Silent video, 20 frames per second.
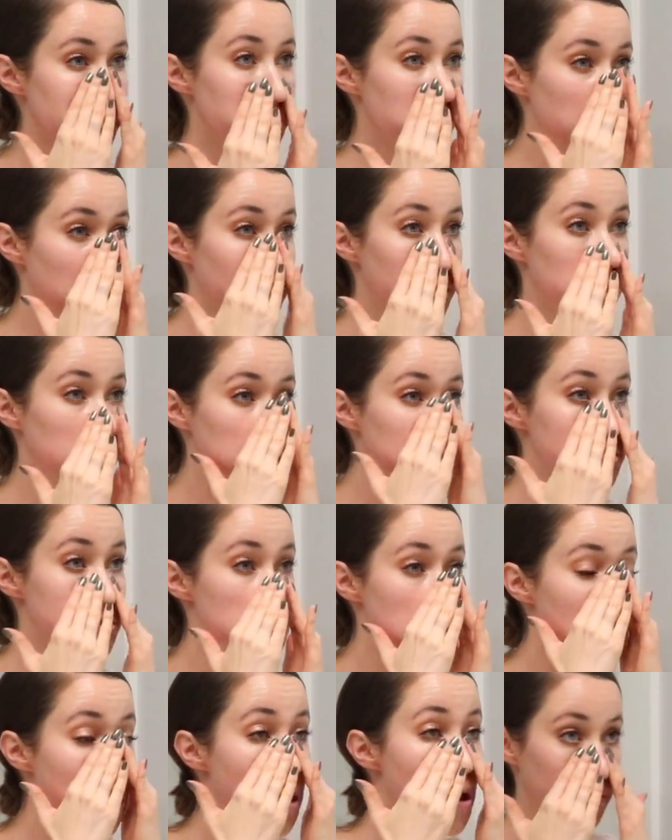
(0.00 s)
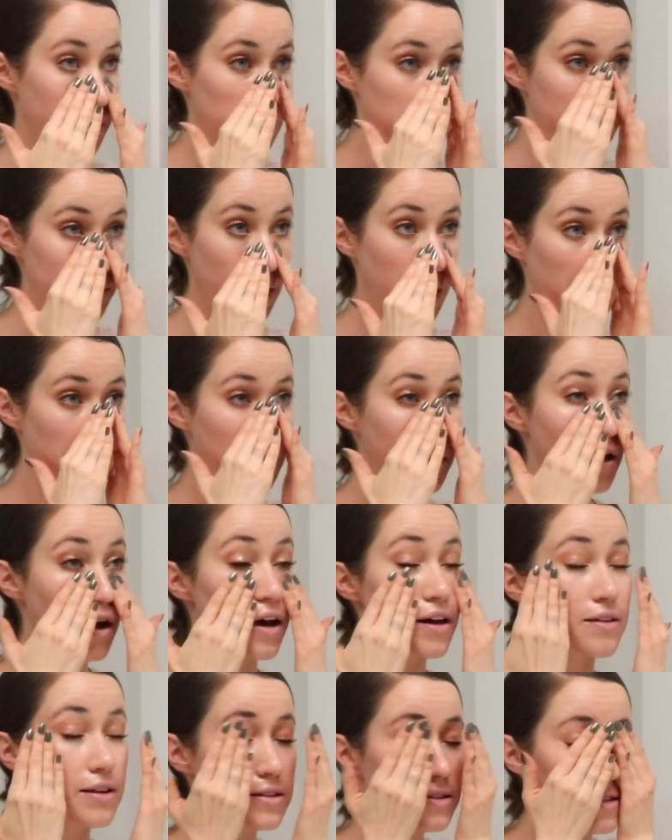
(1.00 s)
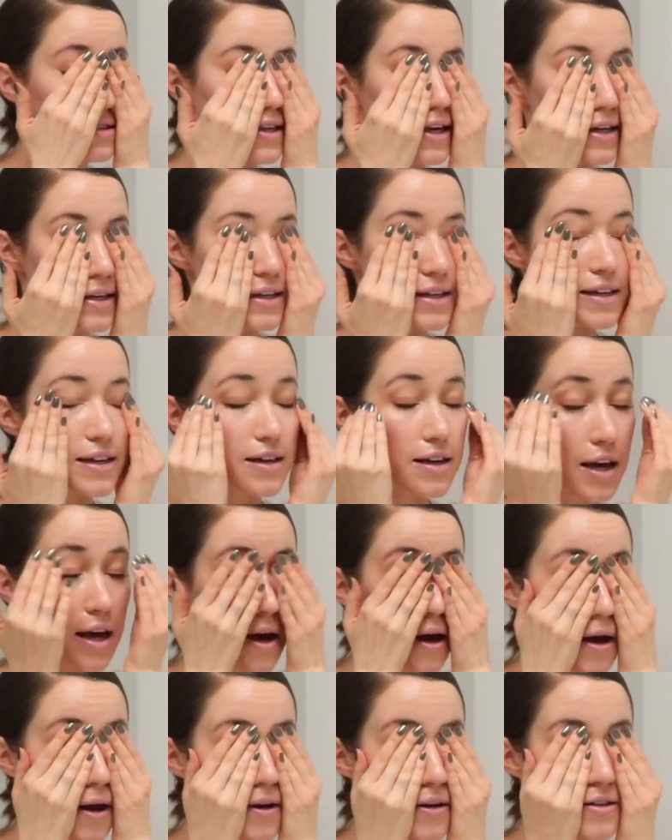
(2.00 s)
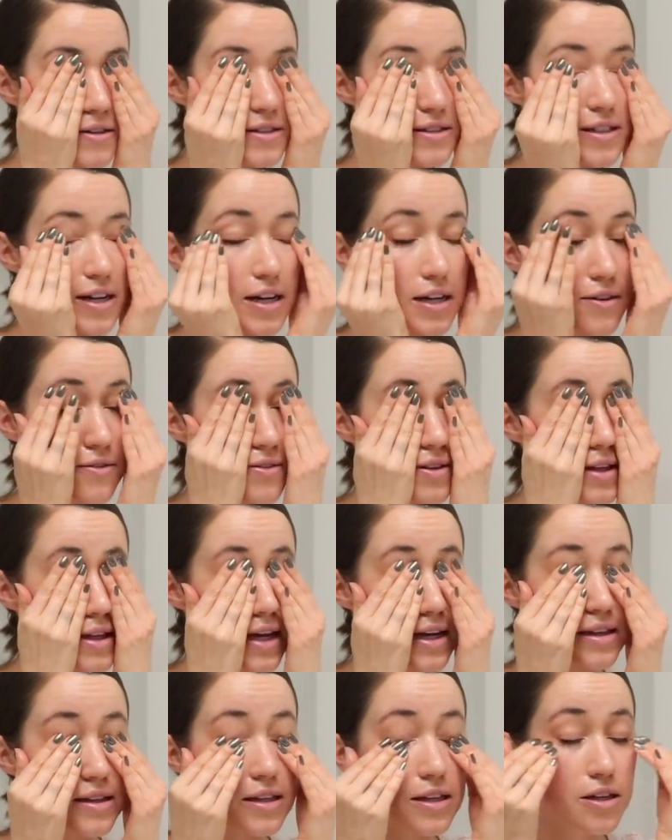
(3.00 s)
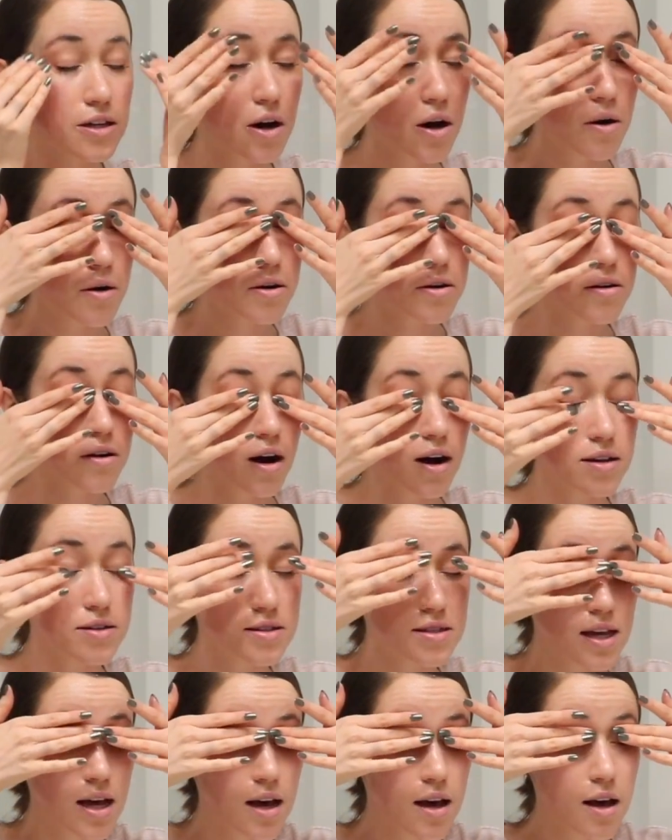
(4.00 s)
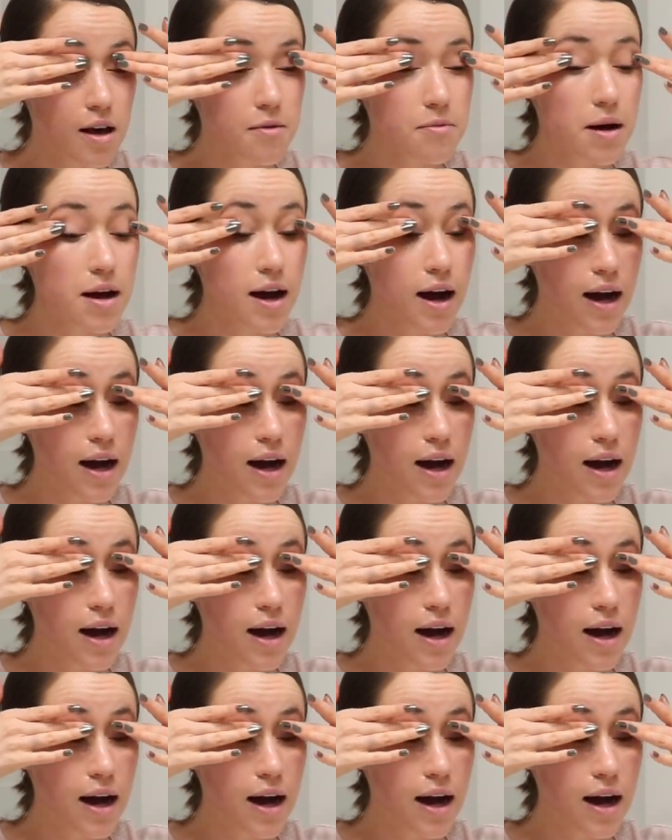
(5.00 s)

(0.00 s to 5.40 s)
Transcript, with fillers: lip products. And then I like to take it and just kind of lightly go across my